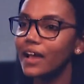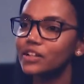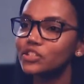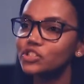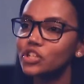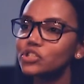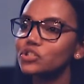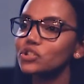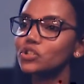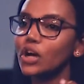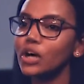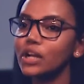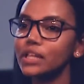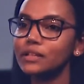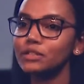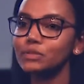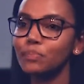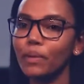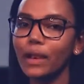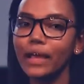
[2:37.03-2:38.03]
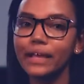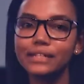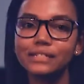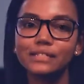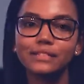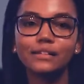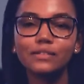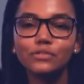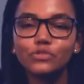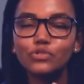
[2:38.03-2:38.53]
just to go to this place
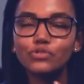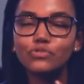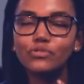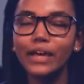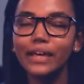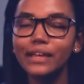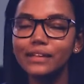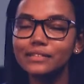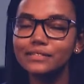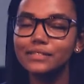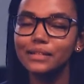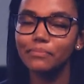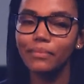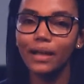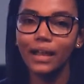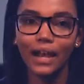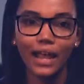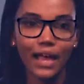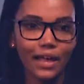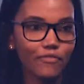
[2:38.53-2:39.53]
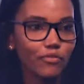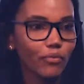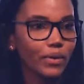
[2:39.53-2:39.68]
that drains my life?